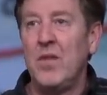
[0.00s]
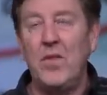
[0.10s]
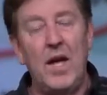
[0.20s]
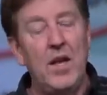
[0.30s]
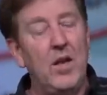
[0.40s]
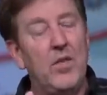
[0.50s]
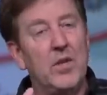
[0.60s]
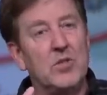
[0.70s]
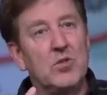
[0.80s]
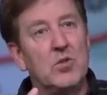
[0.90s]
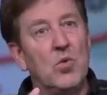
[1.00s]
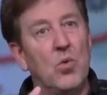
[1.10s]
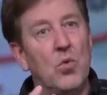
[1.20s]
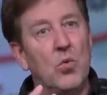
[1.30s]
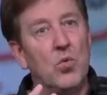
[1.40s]
that this
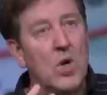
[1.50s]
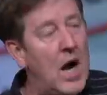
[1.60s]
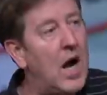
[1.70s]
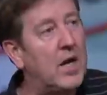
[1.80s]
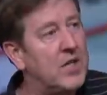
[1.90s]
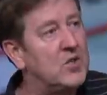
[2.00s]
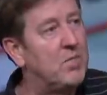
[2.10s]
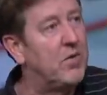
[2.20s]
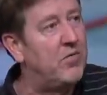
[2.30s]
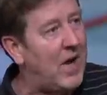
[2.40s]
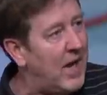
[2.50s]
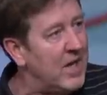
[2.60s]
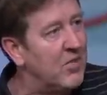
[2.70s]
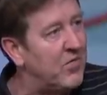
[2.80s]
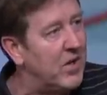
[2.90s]
rock is
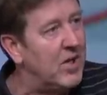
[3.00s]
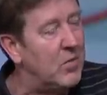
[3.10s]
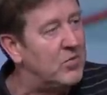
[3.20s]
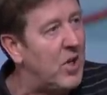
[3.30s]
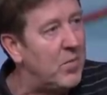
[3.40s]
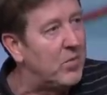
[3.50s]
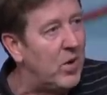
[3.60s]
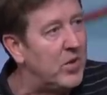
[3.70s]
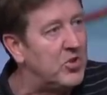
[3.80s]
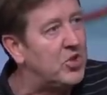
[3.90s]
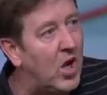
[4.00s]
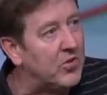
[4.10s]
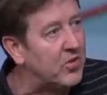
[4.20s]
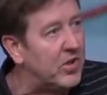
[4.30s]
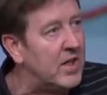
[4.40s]
providing for him temporary
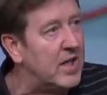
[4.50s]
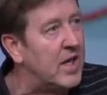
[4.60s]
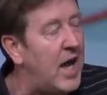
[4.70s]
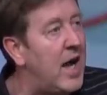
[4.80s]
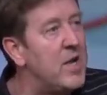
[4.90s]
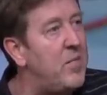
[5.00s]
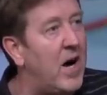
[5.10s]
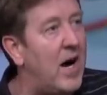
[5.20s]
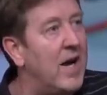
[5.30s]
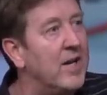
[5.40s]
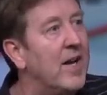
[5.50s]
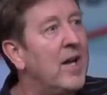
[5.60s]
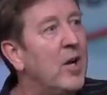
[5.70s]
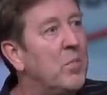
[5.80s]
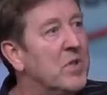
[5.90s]
shelter that he can hide behind,
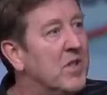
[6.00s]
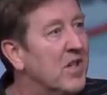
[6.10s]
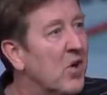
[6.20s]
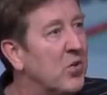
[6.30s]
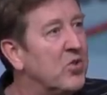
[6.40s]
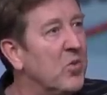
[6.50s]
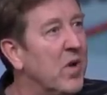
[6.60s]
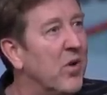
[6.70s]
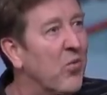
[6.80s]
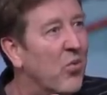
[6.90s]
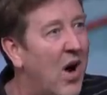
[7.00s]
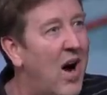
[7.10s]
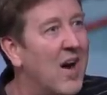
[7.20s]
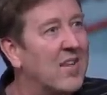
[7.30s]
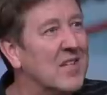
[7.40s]
but the ultimate
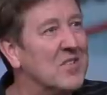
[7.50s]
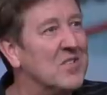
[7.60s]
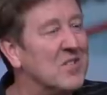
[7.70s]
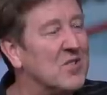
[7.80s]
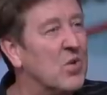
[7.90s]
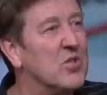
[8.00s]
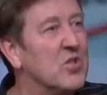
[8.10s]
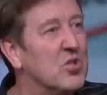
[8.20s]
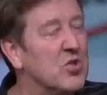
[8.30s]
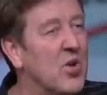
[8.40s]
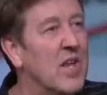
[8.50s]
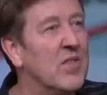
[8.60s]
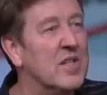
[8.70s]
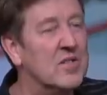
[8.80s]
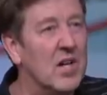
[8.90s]
rock that is the source of
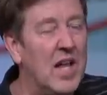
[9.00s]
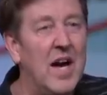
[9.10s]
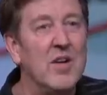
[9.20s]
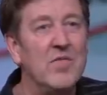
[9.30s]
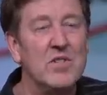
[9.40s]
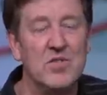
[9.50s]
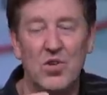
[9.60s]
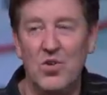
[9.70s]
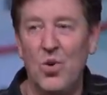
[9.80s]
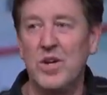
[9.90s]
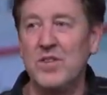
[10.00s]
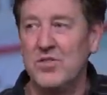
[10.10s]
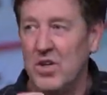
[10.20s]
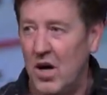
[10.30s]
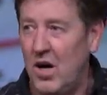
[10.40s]
strength in his life is the Lord
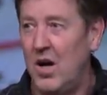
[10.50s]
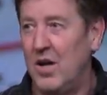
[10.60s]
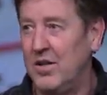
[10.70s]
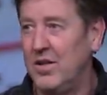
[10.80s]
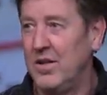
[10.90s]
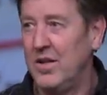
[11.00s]
his God.